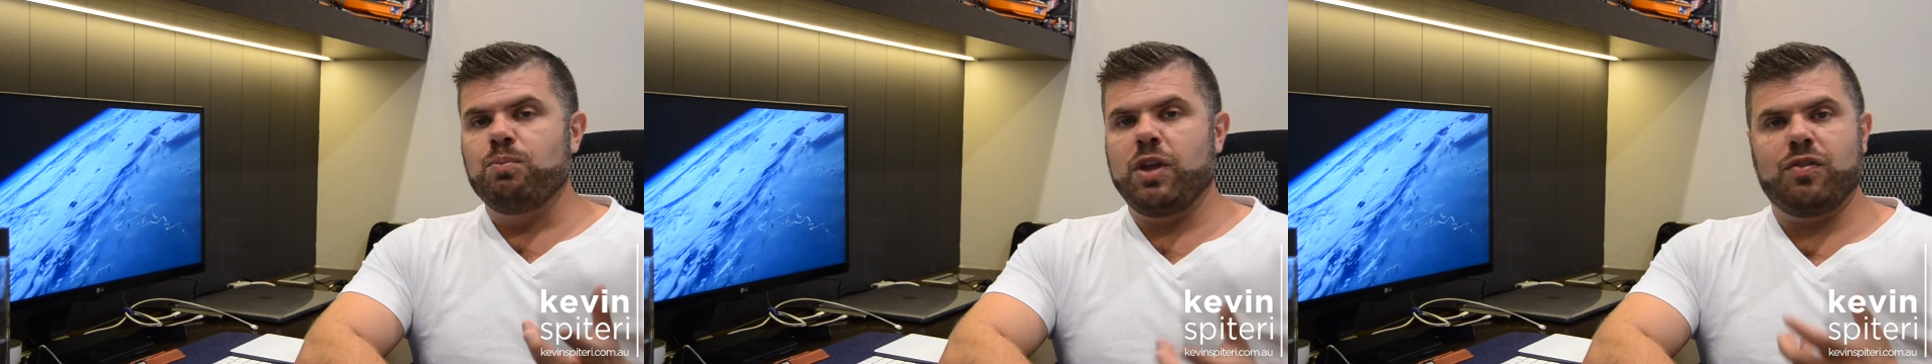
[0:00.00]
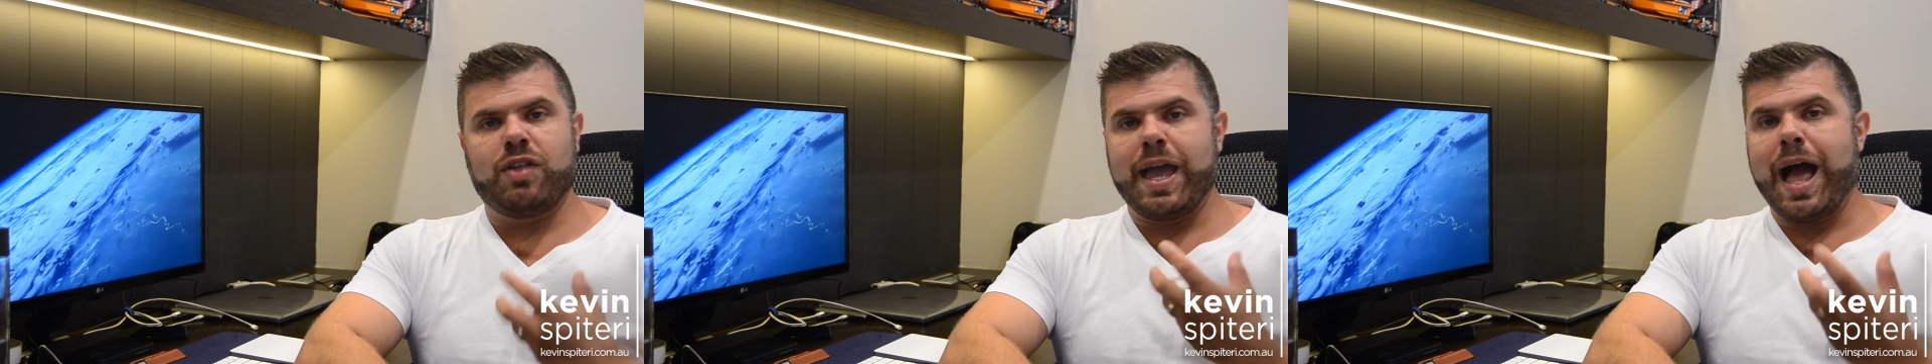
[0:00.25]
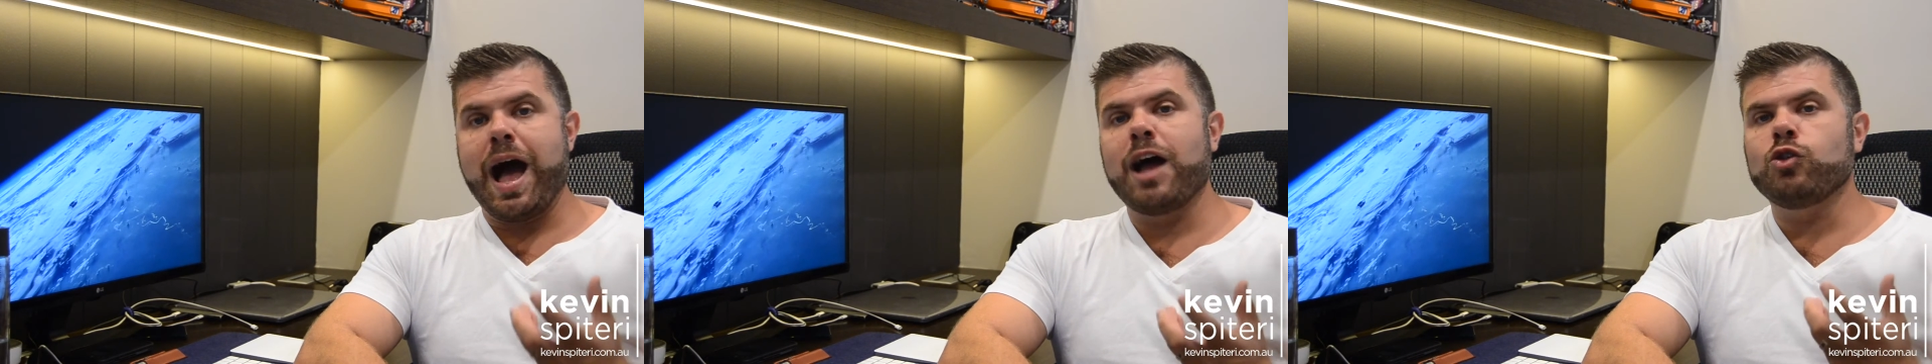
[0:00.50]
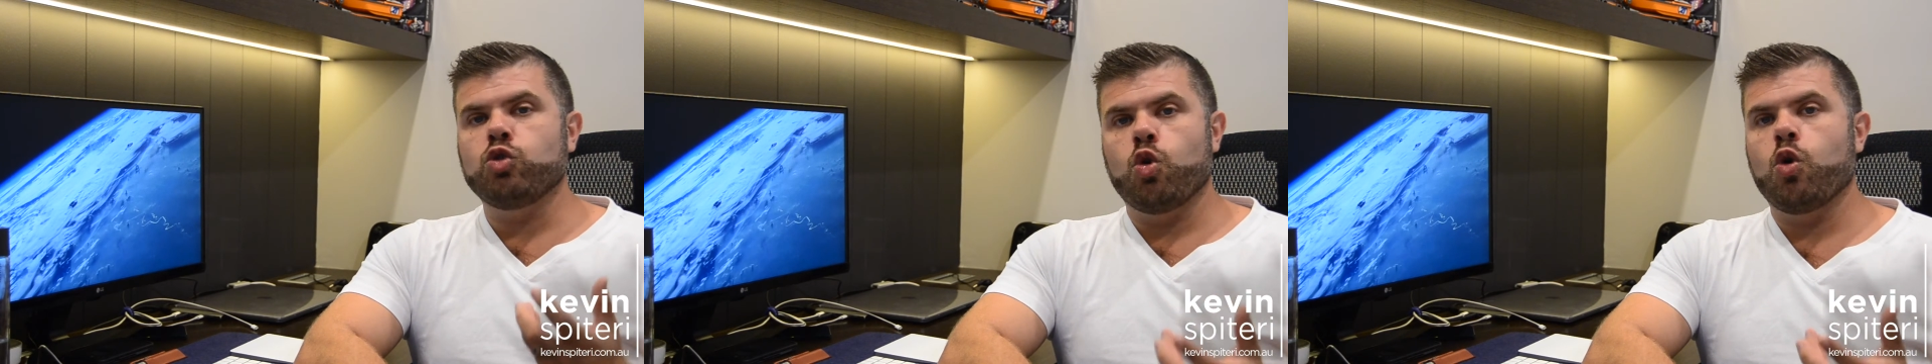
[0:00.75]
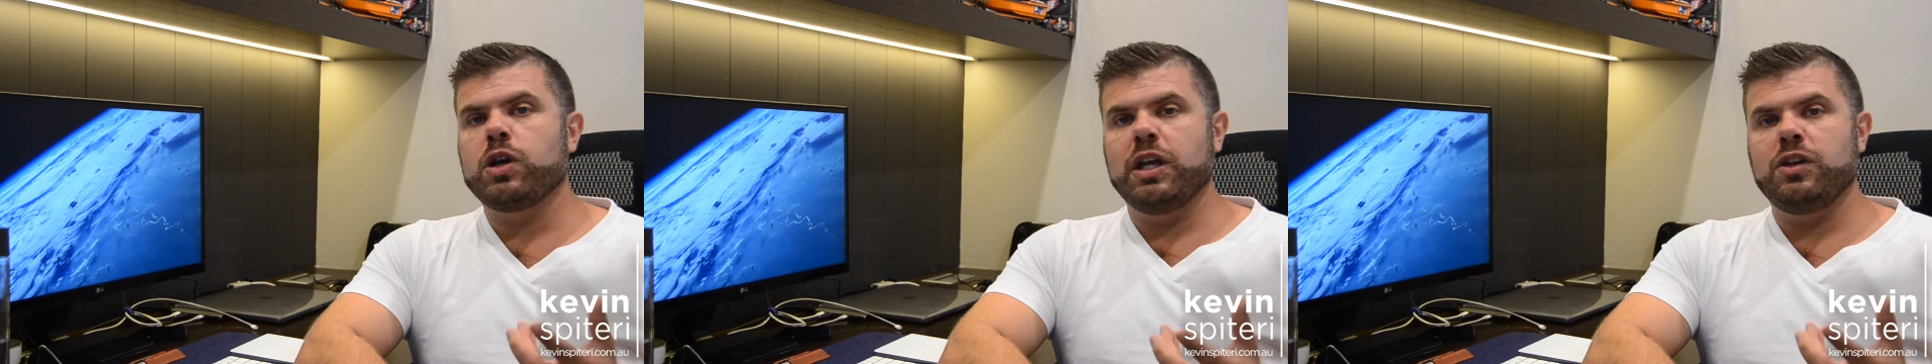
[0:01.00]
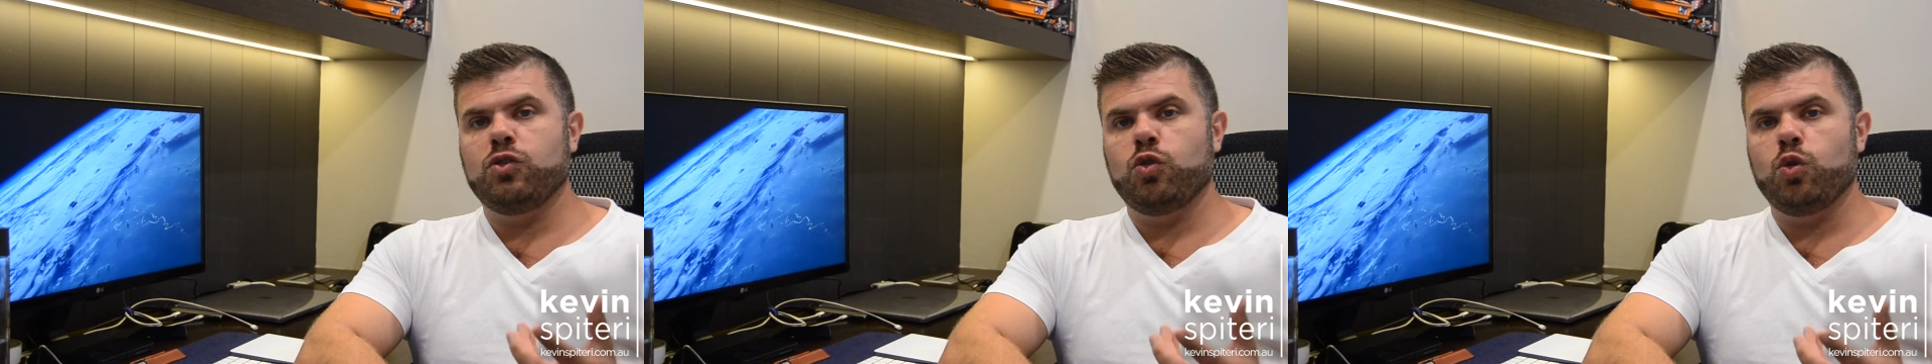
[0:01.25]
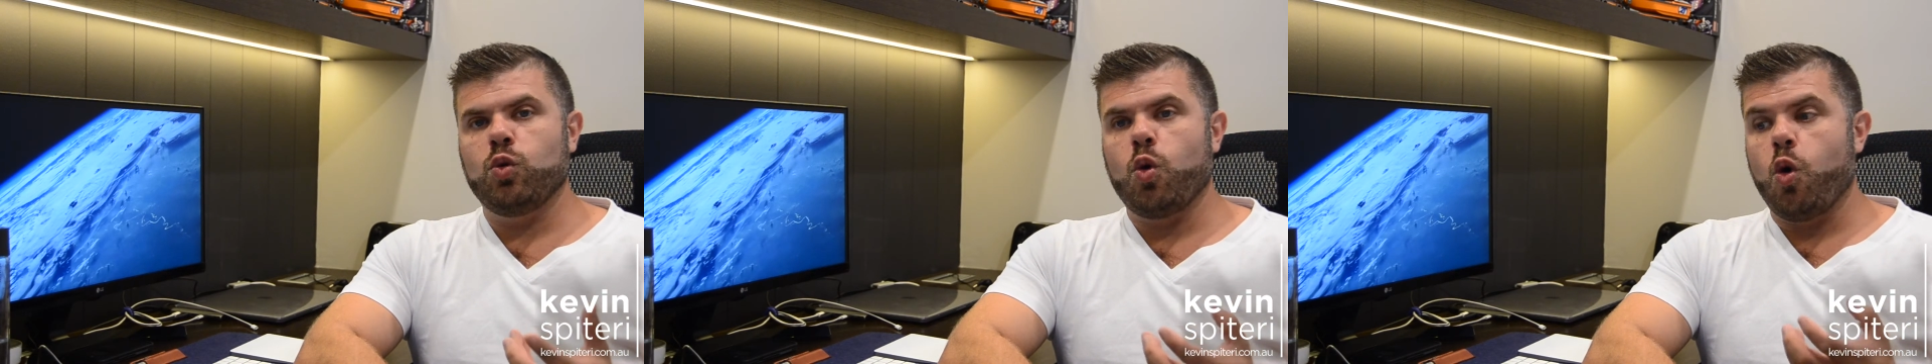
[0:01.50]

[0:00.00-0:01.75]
yet they aren't talking to